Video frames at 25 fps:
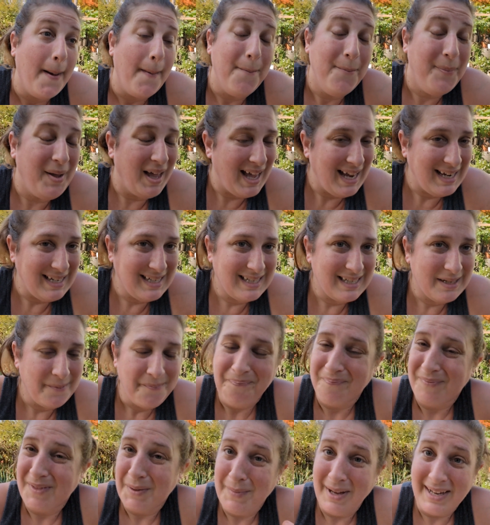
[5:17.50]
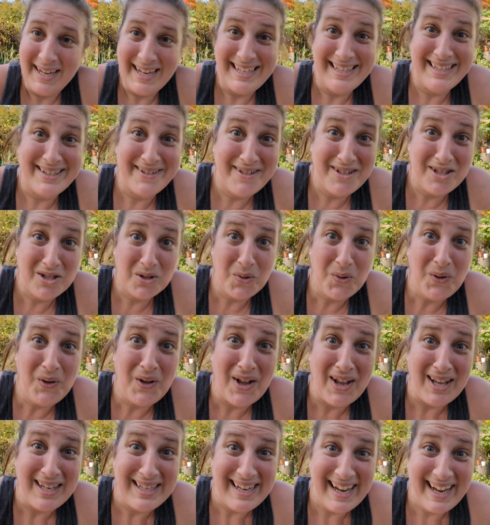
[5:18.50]
But my kids are in
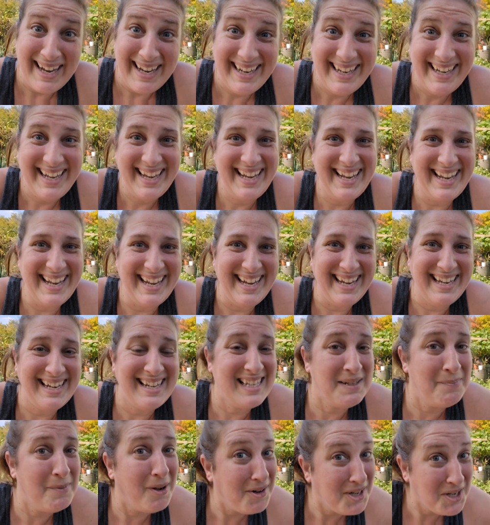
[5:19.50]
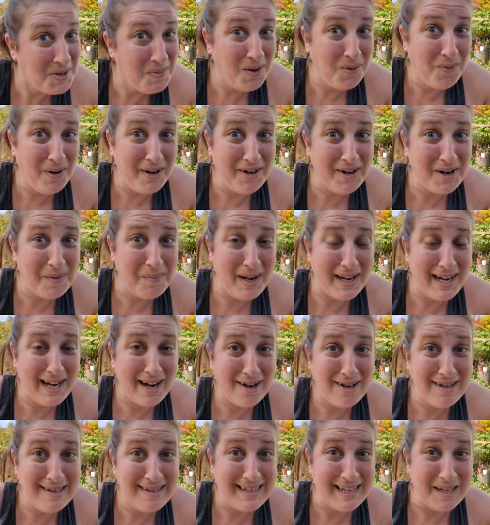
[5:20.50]
school all day and it's about to be winter and my
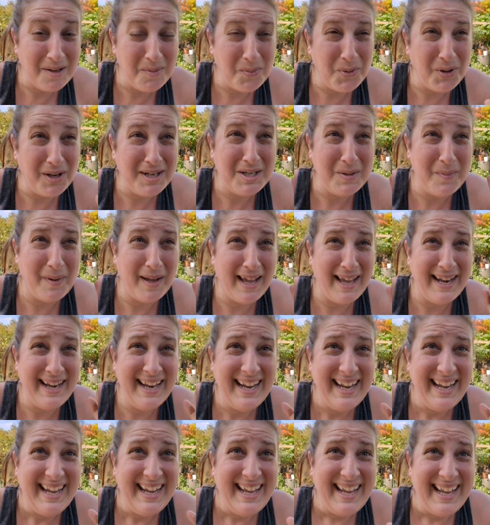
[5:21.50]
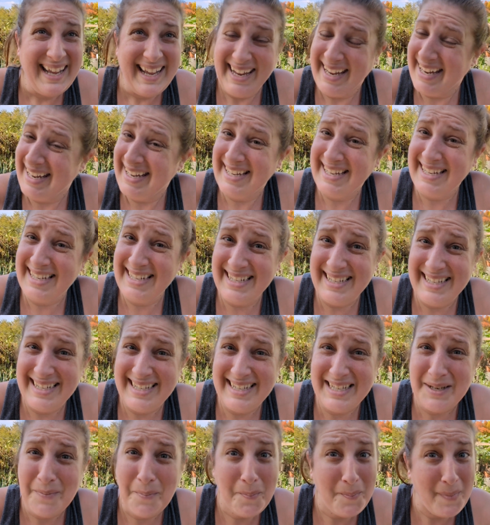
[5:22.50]
garden's getting put to bed
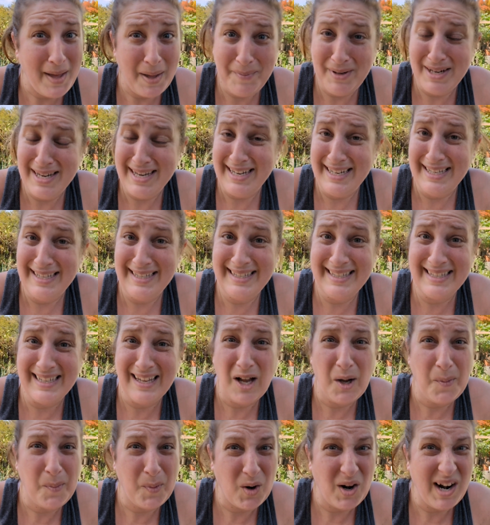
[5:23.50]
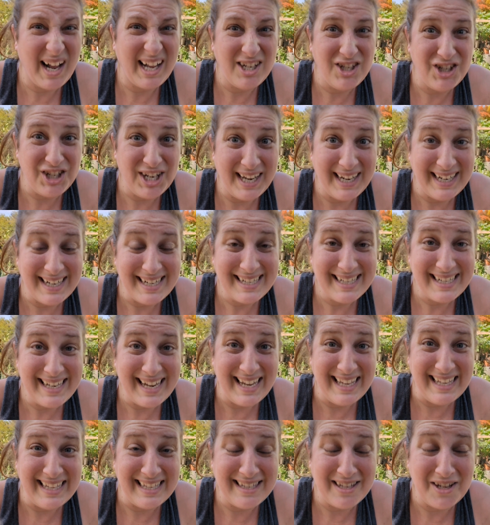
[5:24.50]
and mama needs a project.
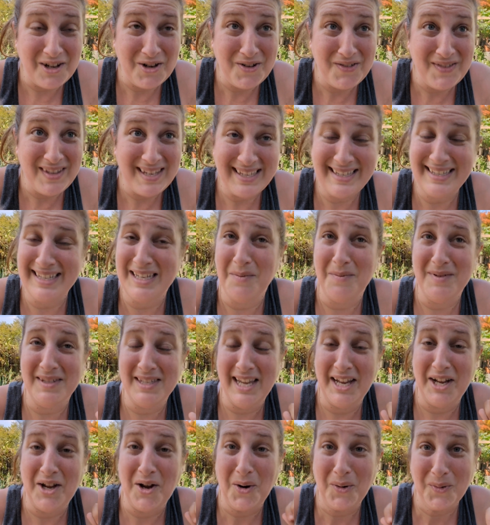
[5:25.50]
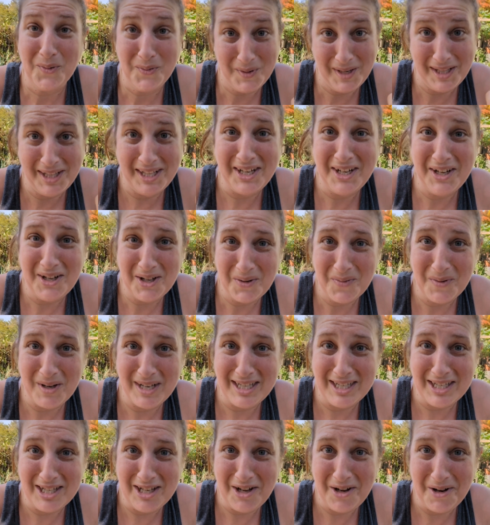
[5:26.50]
And so this seems like a really good
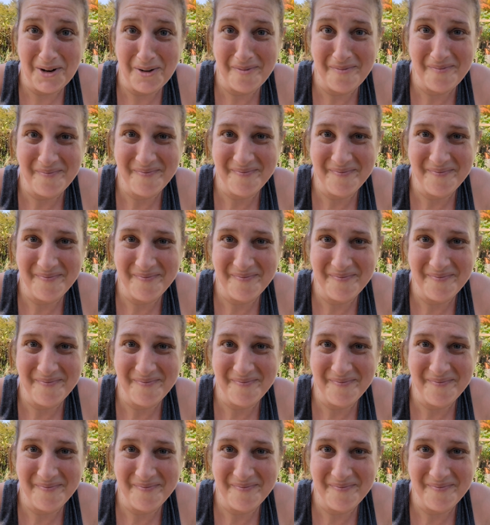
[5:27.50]
one to do.